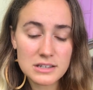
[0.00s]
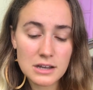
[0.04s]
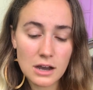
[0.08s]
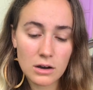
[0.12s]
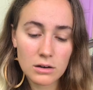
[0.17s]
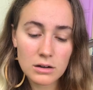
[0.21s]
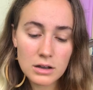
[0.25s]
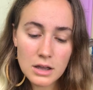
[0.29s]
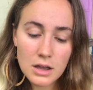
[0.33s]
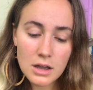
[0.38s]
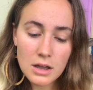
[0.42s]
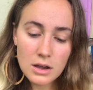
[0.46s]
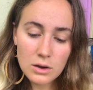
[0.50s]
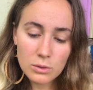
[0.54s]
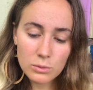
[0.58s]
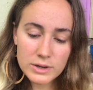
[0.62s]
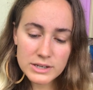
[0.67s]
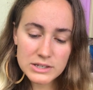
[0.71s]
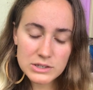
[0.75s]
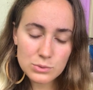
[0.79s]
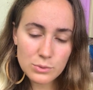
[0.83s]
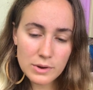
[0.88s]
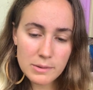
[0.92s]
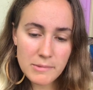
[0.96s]
So
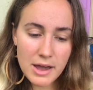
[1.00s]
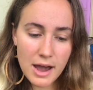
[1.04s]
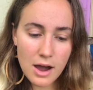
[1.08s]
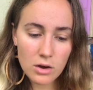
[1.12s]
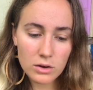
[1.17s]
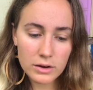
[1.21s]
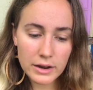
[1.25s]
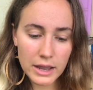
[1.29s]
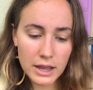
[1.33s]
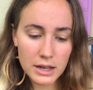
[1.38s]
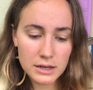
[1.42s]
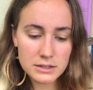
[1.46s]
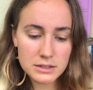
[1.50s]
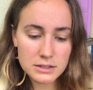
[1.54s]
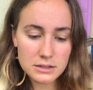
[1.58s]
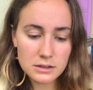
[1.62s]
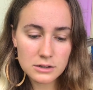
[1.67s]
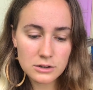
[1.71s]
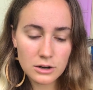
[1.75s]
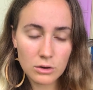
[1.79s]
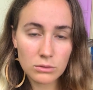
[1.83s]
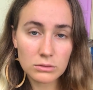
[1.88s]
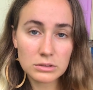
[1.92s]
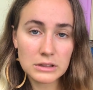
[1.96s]
we swim out, and,
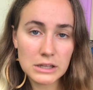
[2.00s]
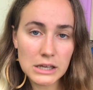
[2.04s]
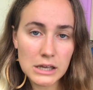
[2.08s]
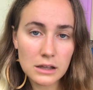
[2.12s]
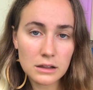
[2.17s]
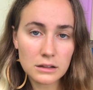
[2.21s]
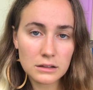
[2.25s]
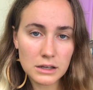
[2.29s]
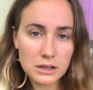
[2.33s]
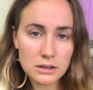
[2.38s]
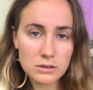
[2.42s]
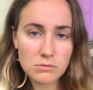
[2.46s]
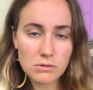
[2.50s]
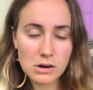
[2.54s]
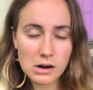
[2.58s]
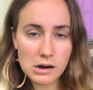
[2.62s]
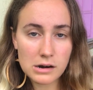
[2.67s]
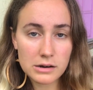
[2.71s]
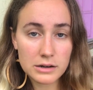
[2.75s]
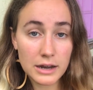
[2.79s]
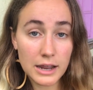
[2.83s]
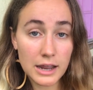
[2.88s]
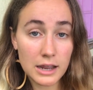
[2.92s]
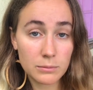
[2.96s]
you know, legally you
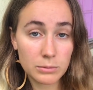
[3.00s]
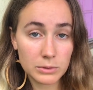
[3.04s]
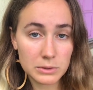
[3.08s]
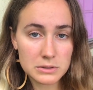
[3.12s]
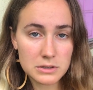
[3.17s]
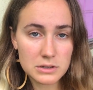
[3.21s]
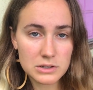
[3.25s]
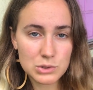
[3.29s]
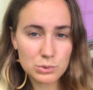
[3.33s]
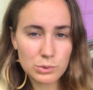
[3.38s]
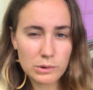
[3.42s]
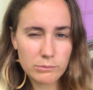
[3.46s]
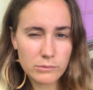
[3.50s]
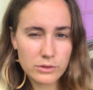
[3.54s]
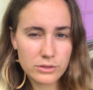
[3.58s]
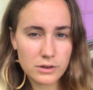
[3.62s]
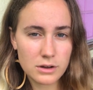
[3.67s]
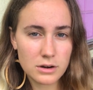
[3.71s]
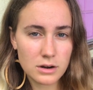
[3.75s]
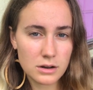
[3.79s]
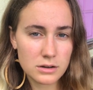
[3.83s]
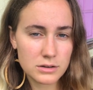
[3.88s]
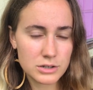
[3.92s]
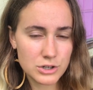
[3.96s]
aren't able to swim
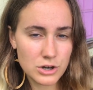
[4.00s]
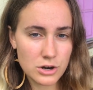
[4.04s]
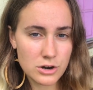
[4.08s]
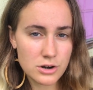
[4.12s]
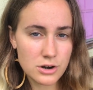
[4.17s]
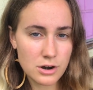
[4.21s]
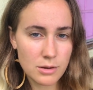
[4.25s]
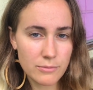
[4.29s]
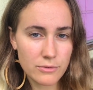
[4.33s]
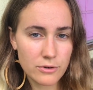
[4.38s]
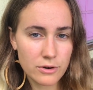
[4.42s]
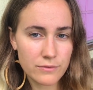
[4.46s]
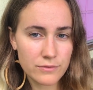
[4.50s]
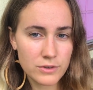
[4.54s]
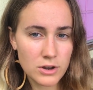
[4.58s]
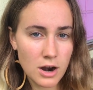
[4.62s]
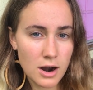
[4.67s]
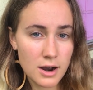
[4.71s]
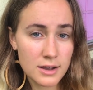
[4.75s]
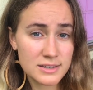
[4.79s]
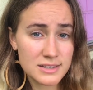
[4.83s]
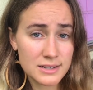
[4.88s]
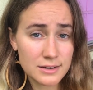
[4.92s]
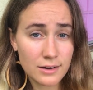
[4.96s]
within a certain number of
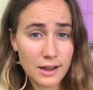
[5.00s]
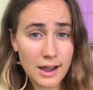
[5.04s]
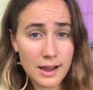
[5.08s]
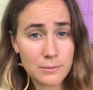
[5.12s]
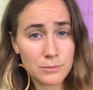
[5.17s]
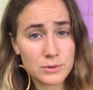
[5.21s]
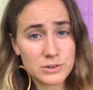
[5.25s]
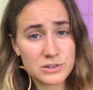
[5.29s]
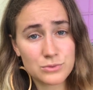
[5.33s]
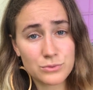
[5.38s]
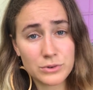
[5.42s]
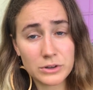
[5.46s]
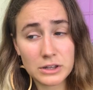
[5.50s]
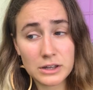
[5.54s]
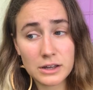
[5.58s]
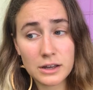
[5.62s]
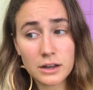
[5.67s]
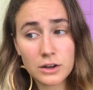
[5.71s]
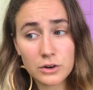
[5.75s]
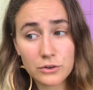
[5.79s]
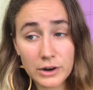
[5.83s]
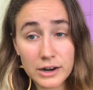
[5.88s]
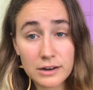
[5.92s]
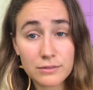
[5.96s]
yards, and I was
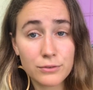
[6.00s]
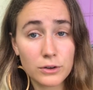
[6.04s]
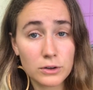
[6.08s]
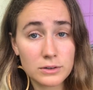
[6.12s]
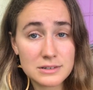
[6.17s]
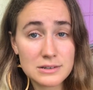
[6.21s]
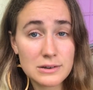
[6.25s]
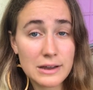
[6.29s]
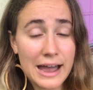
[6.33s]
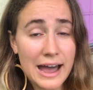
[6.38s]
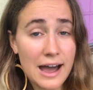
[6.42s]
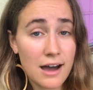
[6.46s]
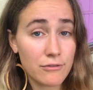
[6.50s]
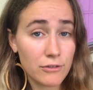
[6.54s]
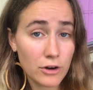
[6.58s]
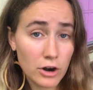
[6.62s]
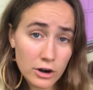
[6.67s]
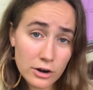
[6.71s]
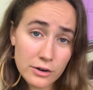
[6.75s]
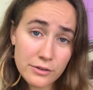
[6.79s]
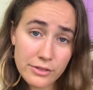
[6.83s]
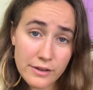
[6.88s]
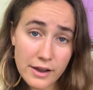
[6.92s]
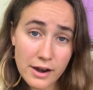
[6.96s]
really grateful to have
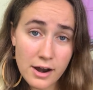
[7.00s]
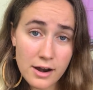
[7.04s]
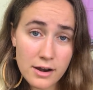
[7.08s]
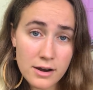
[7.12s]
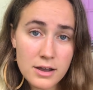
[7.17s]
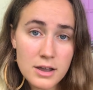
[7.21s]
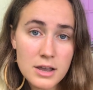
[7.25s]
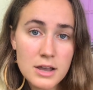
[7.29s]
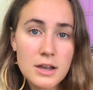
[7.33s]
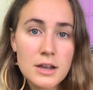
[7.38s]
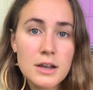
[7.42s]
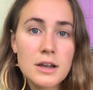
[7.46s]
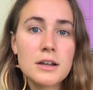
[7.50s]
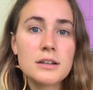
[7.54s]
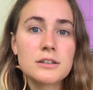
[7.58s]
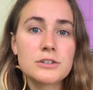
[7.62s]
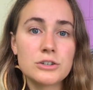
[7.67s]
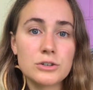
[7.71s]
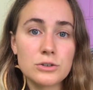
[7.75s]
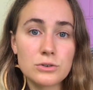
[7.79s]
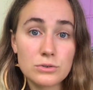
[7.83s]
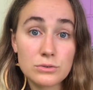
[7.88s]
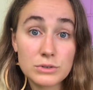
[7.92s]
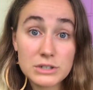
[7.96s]
her there
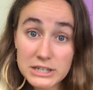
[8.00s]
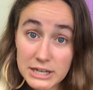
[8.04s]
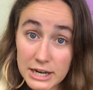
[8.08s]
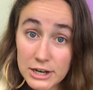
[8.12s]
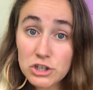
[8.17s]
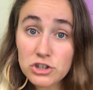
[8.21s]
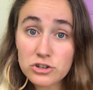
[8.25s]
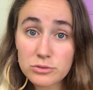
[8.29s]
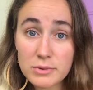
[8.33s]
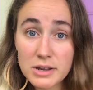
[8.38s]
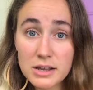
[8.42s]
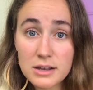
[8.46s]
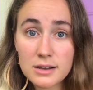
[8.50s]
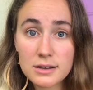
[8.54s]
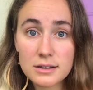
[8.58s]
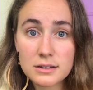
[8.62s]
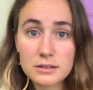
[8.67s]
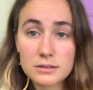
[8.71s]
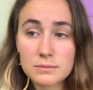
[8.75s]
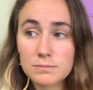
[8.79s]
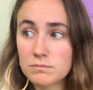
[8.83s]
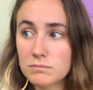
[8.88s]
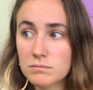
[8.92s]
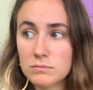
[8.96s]
to teach me
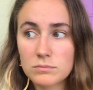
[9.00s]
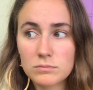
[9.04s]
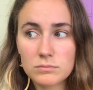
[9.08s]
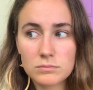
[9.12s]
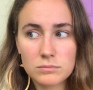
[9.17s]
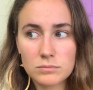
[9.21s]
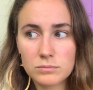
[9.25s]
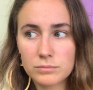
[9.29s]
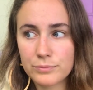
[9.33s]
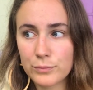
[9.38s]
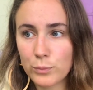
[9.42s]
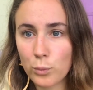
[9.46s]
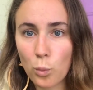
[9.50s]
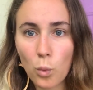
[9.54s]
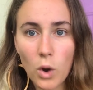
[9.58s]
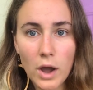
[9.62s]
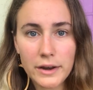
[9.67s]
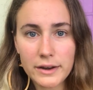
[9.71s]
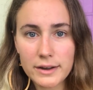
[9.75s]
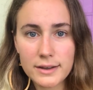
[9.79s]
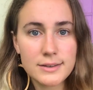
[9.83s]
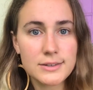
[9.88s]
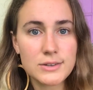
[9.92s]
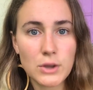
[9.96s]

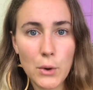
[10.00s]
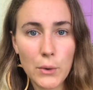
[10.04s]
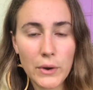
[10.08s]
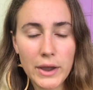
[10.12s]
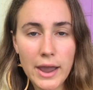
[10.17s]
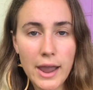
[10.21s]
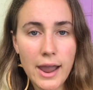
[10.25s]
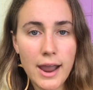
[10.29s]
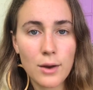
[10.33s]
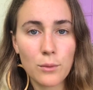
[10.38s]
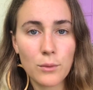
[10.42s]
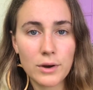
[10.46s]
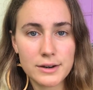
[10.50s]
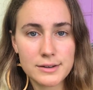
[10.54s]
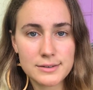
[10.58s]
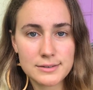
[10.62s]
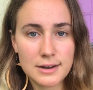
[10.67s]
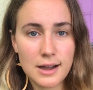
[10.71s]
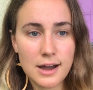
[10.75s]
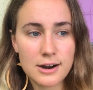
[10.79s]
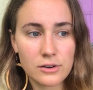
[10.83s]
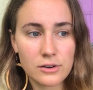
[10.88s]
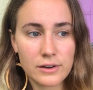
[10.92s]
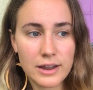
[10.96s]
what is okay and what
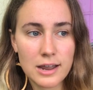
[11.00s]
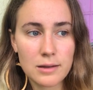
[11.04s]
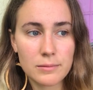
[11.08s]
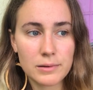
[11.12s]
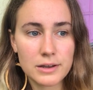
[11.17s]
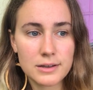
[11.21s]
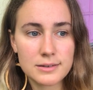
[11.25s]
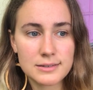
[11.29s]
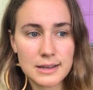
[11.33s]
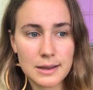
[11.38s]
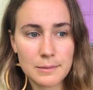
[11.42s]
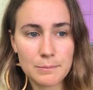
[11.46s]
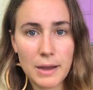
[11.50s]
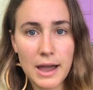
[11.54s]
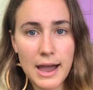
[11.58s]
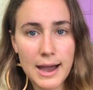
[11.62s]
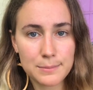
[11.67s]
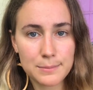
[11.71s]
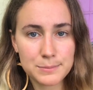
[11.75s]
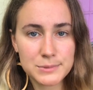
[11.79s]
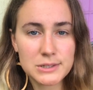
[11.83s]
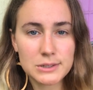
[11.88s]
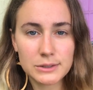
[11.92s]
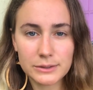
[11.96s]
is okay, because I'm
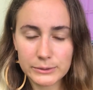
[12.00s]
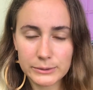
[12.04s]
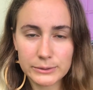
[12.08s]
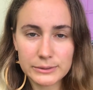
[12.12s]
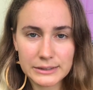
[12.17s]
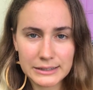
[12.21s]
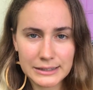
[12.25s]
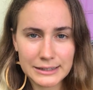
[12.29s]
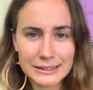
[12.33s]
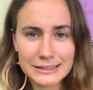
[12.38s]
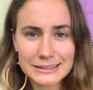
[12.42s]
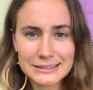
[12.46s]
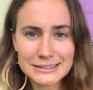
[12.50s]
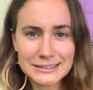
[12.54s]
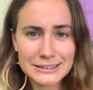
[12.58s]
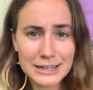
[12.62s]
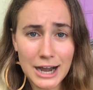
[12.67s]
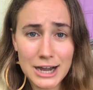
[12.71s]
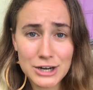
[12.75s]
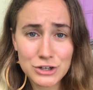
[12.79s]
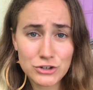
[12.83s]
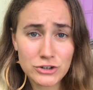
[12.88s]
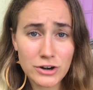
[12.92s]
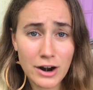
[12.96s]
absolutely
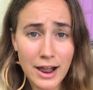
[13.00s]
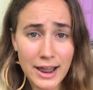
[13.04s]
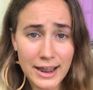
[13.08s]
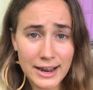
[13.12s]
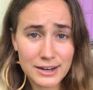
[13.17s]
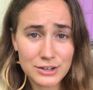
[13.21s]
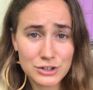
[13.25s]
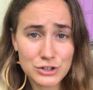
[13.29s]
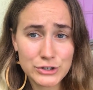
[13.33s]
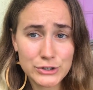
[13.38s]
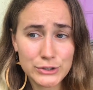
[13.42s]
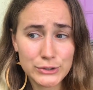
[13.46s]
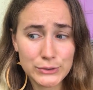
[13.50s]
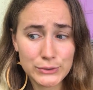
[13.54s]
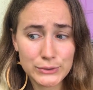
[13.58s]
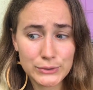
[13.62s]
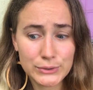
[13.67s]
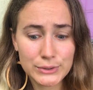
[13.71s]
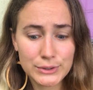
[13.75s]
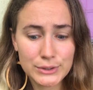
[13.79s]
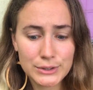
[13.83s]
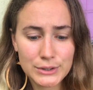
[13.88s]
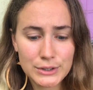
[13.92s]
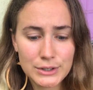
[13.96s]
not trying
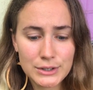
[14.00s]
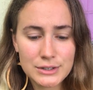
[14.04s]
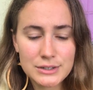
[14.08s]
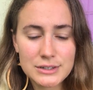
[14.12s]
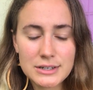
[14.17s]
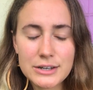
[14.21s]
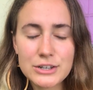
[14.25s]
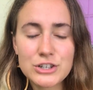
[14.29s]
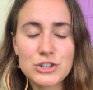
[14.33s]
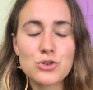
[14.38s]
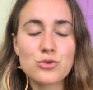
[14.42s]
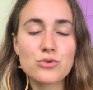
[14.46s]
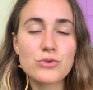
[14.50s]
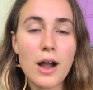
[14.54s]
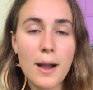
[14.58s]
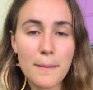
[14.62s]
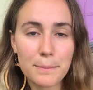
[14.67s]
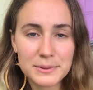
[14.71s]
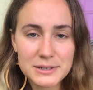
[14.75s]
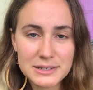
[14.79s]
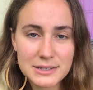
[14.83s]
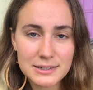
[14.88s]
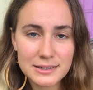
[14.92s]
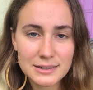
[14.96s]
to
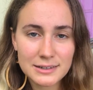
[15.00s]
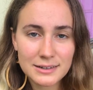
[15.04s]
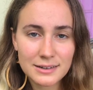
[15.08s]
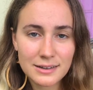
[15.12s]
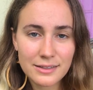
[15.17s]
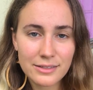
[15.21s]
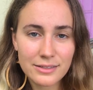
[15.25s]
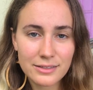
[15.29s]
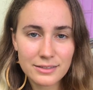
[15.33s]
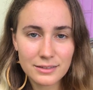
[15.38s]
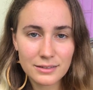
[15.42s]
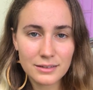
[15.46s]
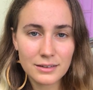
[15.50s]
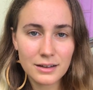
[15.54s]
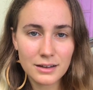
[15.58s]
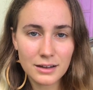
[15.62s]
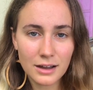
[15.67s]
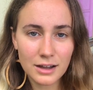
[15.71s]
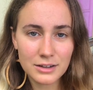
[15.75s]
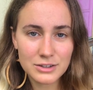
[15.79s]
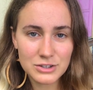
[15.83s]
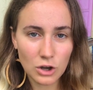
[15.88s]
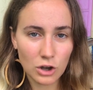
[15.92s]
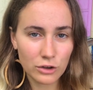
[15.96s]
disrupt
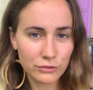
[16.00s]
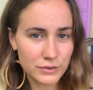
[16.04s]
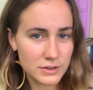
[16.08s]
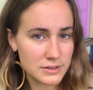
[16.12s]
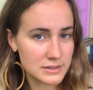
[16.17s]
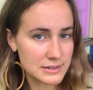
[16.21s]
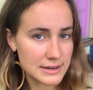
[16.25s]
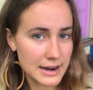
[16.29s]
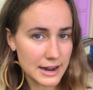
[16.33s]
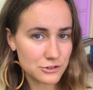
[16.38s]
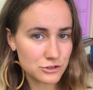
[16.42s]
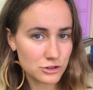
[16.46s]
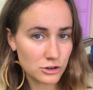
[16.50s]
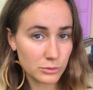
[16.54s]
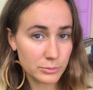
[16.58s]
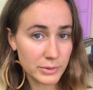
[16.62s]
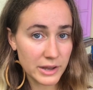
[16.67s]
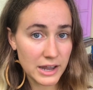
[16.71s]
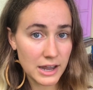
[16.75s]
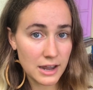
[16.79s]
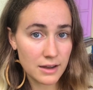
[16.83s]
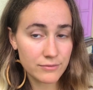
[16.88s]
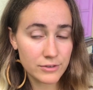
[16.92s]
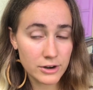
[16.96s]
a dolphin's natural
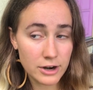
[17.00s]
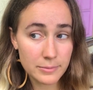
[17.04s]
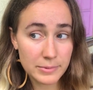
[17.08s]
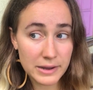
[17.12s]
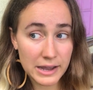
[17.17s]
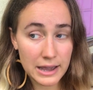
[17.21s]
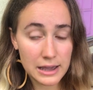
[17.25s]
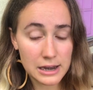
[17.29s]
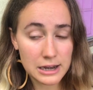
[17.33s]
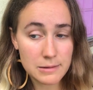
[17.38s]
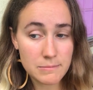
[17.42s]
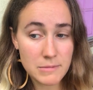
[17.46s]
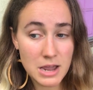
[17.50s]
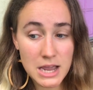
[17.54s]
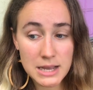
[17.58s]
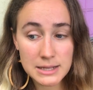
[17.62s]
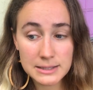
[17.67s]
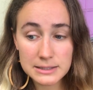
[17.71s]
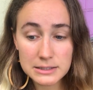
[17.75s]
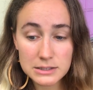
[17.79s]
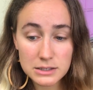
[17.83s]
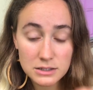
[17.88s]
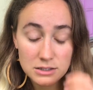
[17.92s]
behavior by any means.